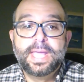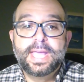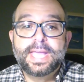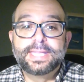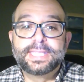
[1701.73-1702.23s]

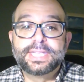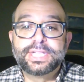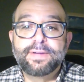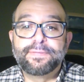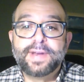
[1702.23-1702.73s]
is the
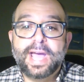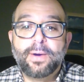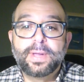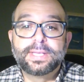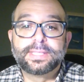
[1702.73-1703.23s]
shift
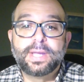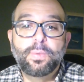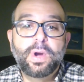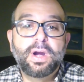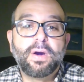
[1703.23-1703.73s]
now. You say,
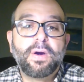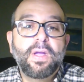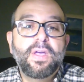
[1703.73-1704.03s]
we are